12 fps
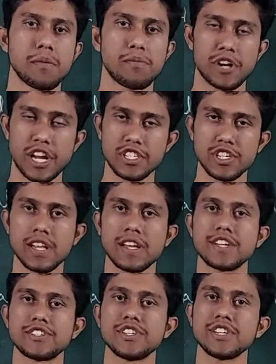potential
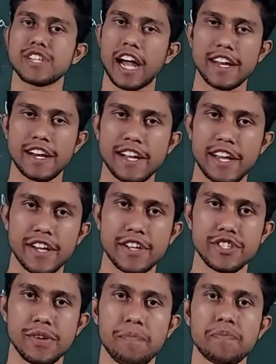energy, kinetic
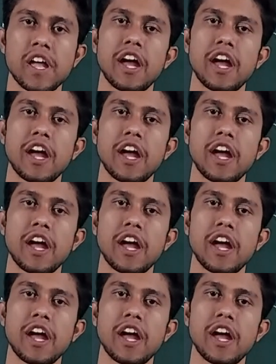energy.